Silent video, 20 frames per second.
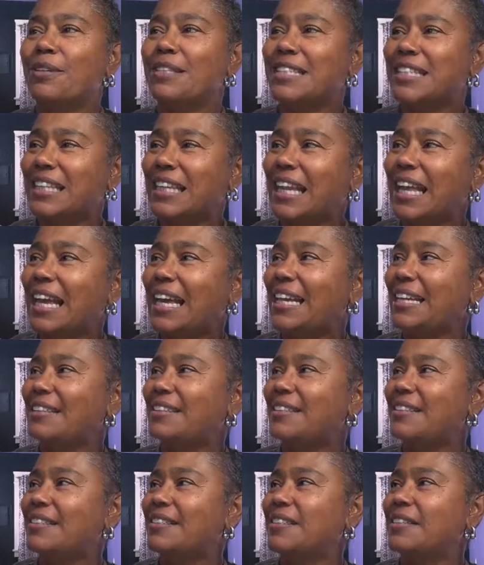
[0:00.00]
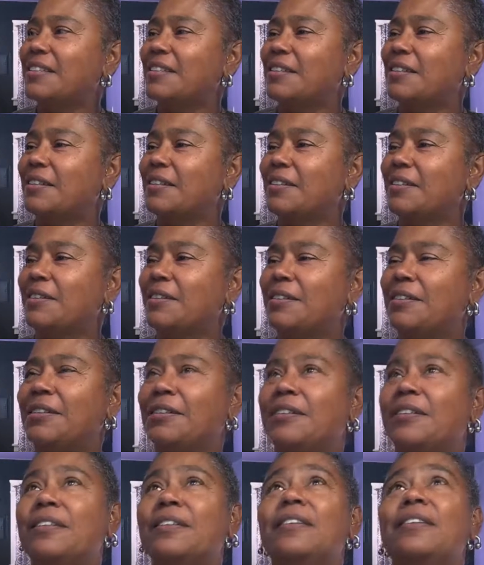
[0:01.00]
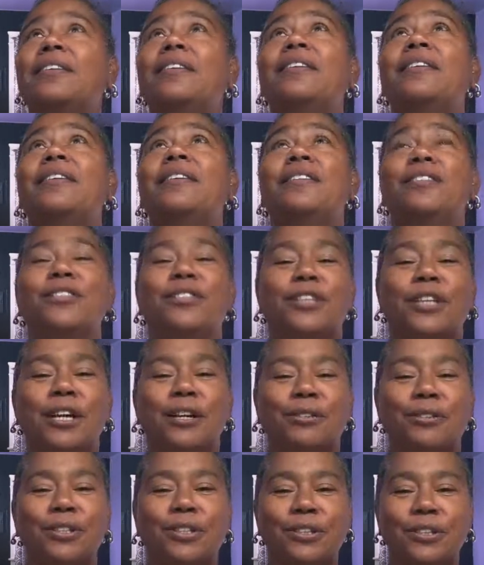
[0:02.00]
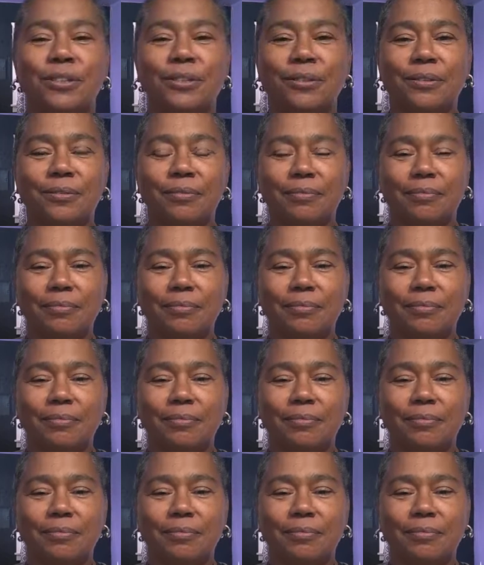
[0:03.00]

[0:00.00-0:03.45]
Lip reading: it's lights, shelter,